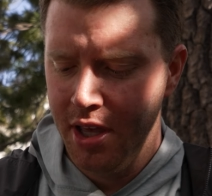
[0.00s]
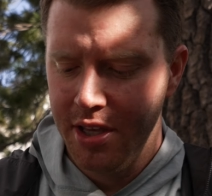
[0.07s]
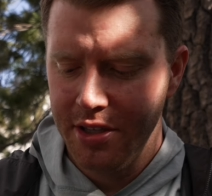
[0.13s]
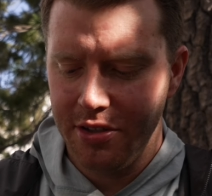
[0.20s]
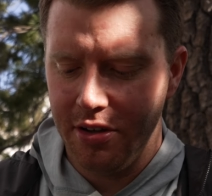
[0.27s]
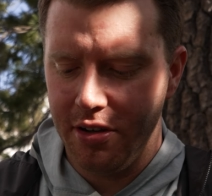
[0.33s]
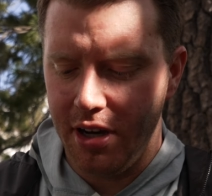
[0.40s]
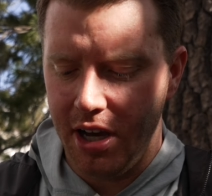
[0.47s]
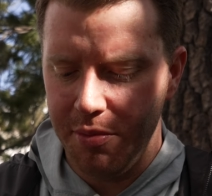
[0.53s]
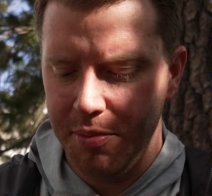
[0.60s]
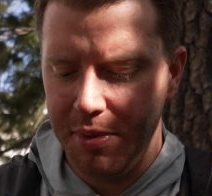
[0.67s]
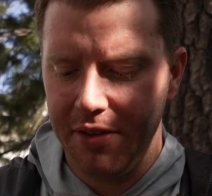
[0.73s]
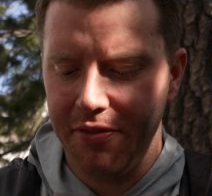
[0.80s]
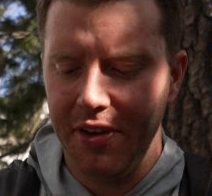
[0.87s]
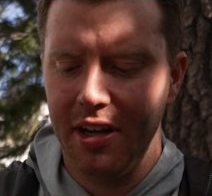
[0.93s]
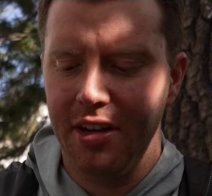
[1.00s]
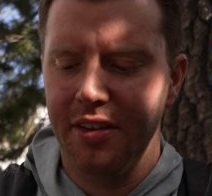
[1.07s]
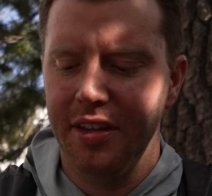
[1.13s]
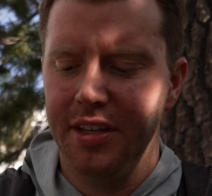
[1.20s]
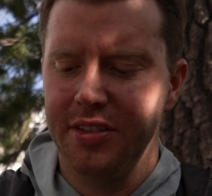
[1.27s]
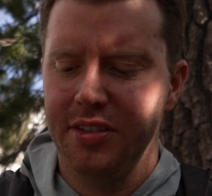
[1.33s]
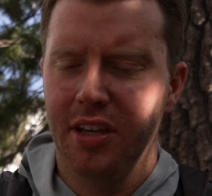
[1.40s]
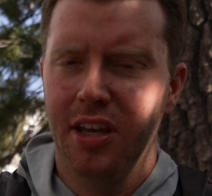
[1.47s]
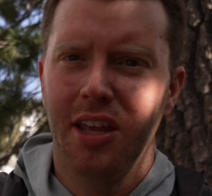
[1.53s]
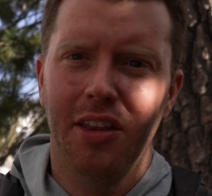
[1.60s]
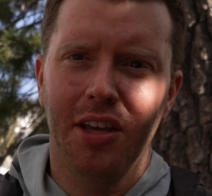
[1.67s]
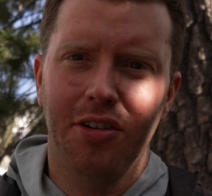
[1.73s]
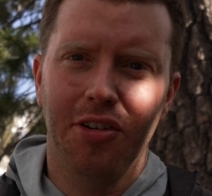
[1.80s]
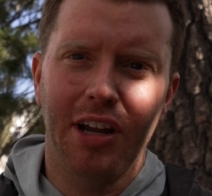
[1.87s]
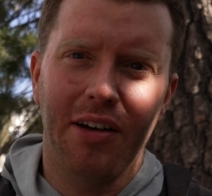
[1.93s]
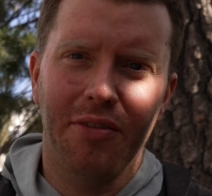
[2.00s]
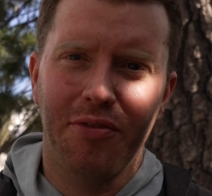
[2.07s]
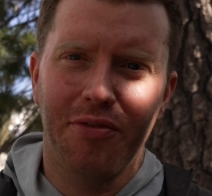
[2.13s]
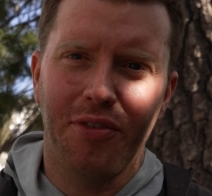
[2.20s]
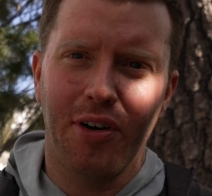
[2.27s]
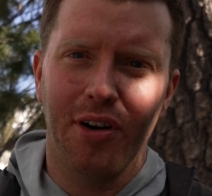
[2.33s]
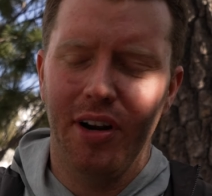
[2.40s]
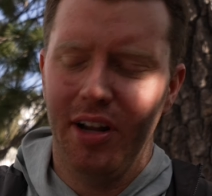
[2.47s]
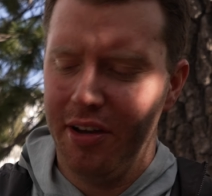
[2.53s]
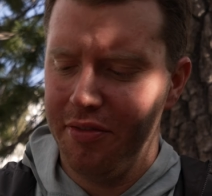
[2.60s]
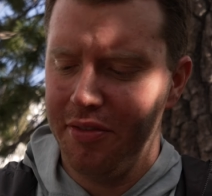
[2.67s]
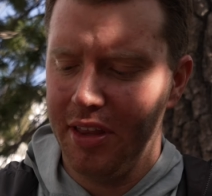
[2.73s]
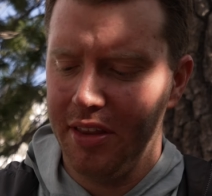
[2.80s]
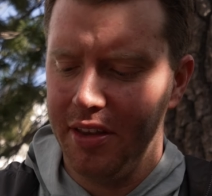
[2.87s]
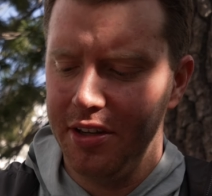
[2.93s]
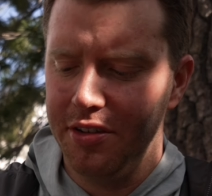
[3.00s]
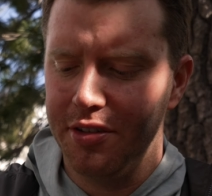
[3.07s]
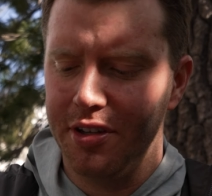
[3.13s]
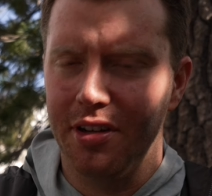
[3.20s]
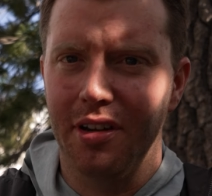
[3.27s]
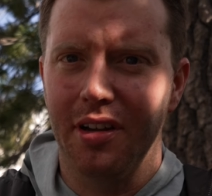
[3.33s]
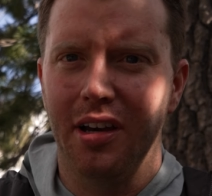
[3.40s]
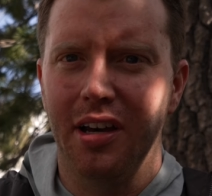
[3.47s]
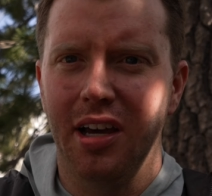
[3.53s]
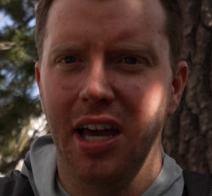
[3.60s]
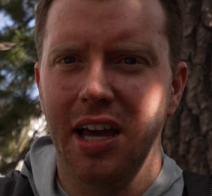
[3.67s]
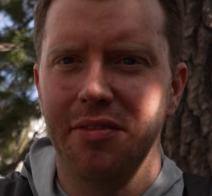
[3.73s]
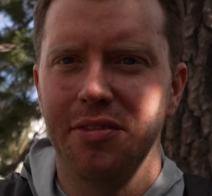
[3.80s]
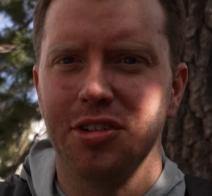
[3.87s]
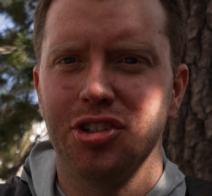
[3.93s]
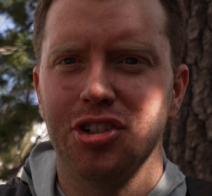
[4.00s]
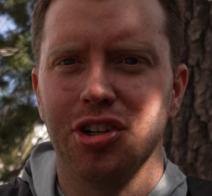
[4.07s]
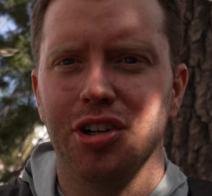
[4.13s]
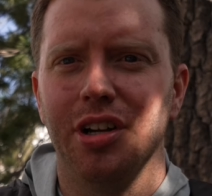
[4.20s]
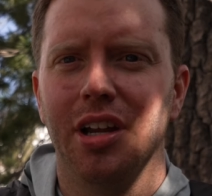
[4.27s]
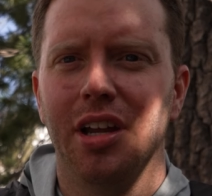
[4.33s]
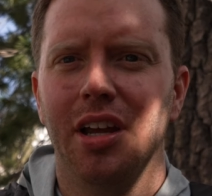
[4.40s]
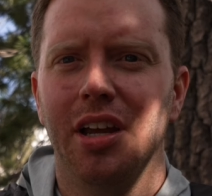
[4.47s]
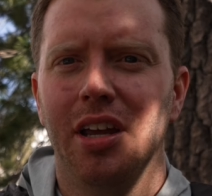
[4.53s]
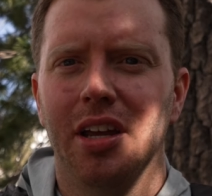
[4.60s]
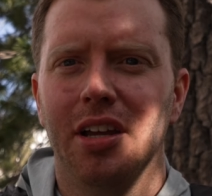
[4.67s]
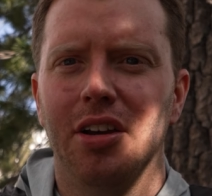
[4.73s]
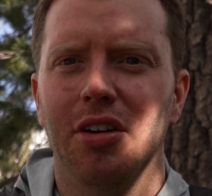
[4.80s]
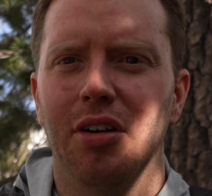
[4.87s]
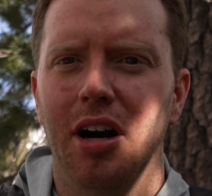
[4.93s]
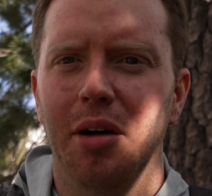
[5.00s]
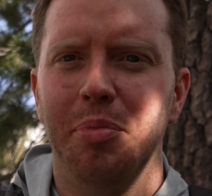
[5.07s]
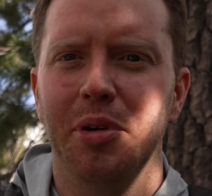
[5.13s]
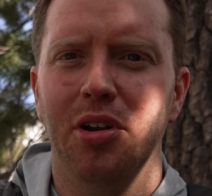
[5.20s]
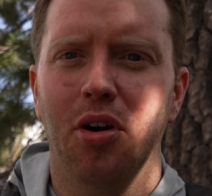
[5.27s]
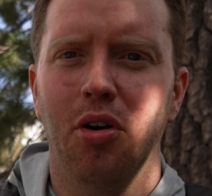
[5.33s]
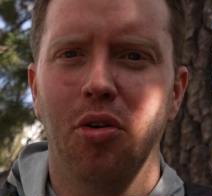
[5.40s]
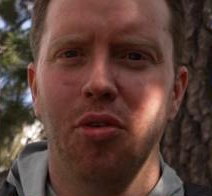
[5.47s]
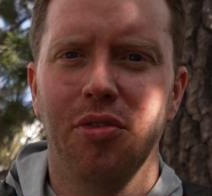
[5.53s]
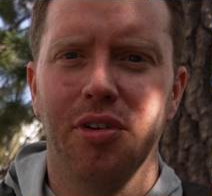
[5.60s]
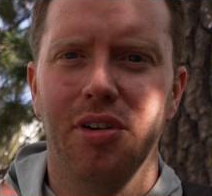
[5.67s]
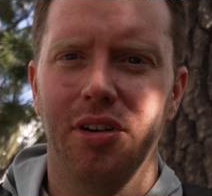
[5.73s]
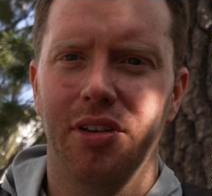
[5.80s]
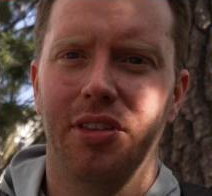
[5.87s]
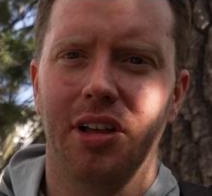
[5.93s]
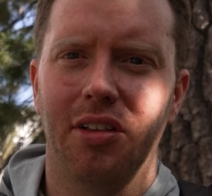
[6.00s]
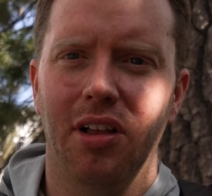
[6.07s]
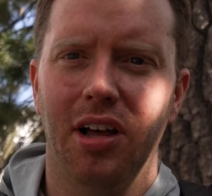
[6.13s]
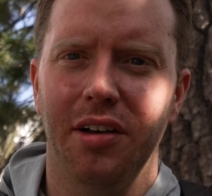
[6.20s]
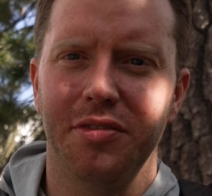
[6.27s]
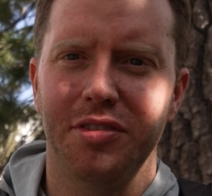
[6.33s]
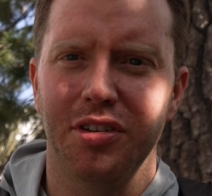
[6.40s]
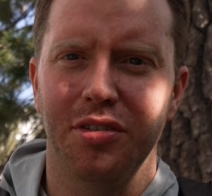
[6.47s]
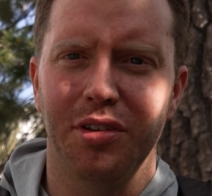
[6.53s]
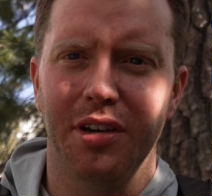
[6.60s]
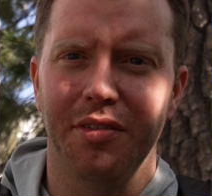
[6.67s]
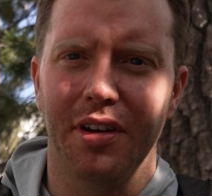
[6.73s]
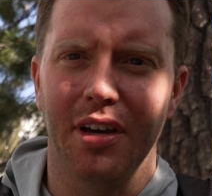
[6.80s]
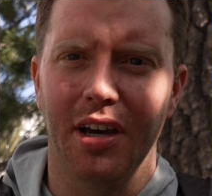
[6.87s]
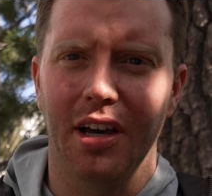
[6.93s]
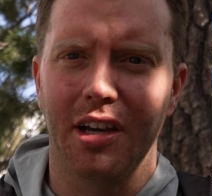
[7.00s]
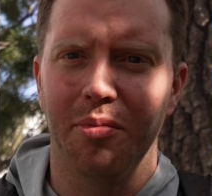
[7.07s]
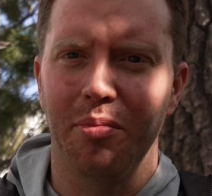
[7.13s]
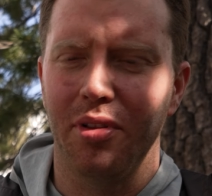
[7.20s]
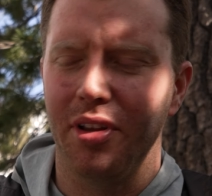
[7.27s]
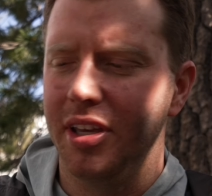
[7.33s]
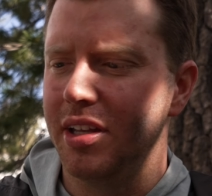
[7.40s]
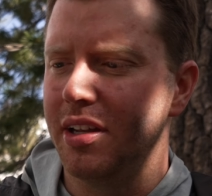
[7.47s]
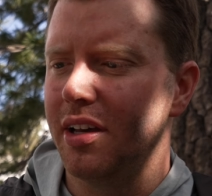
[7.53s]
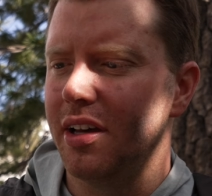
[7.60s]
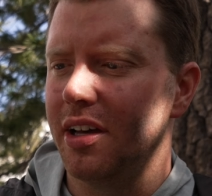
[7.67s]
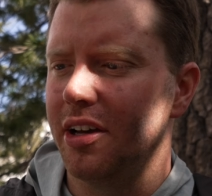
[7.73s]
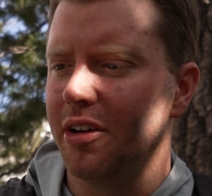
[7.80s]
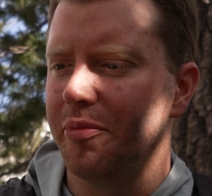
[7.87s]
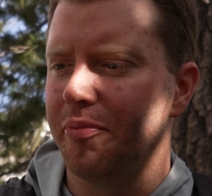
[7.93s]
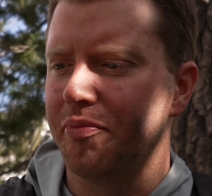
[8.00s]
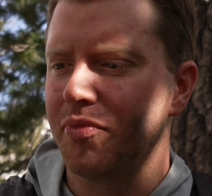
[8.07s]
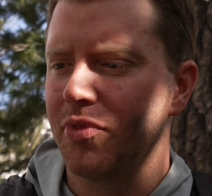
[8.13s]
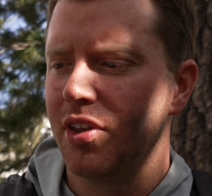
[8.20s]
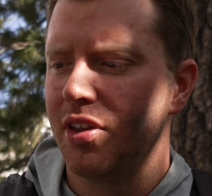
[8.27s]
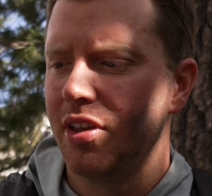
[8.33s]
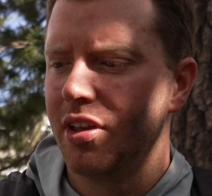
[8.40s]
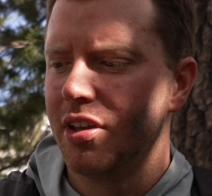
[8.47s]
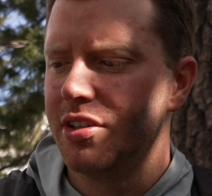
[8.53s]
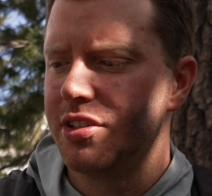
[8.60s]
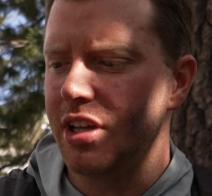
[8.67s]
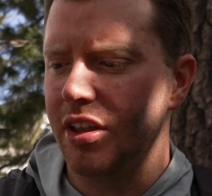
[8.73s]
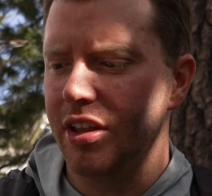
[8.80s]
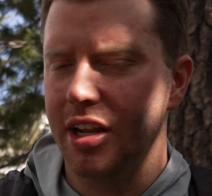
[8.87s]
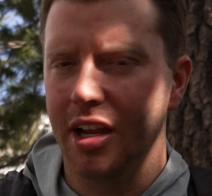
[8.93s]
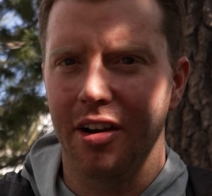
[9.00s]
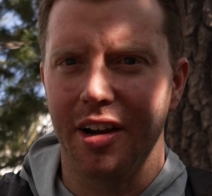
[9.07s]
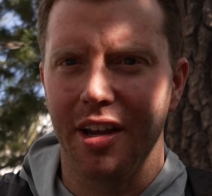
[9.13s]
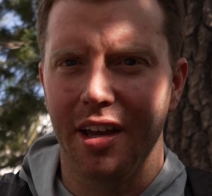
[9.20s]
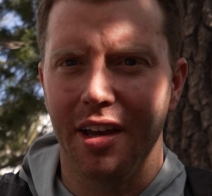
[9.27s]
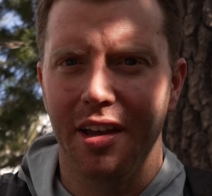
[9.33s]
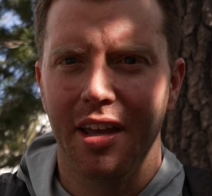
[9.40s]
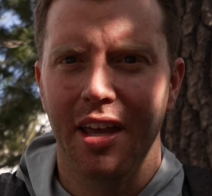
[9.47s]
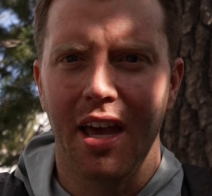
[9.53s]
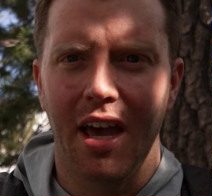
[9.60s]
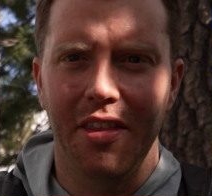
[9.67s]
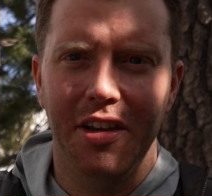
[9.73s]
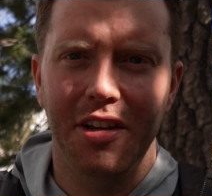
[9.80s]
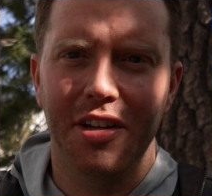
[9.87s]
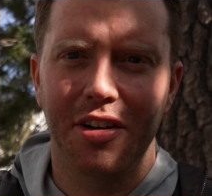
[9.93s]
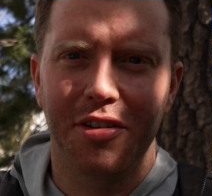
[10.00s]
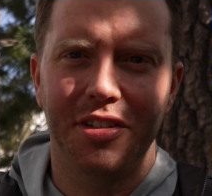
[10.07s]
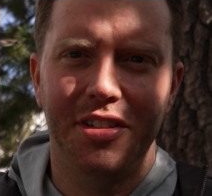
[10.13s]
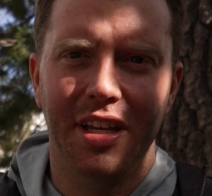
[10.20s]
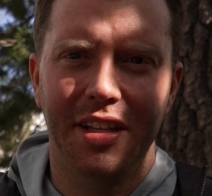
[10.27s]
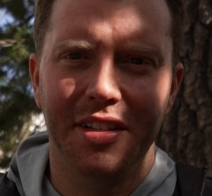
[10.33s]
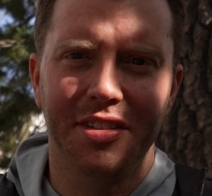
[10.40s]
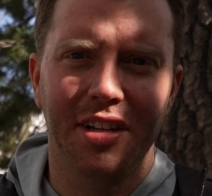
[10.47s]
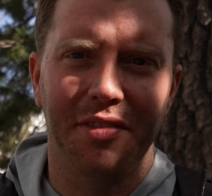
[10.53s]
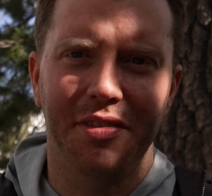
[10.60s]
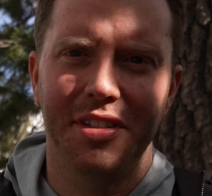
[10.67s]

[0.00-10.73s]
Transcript: So I'm a big fan of these. They go down far enough that then you can have the shirt go up and over the glove, so you have a complete solid area. And then you can always take these off.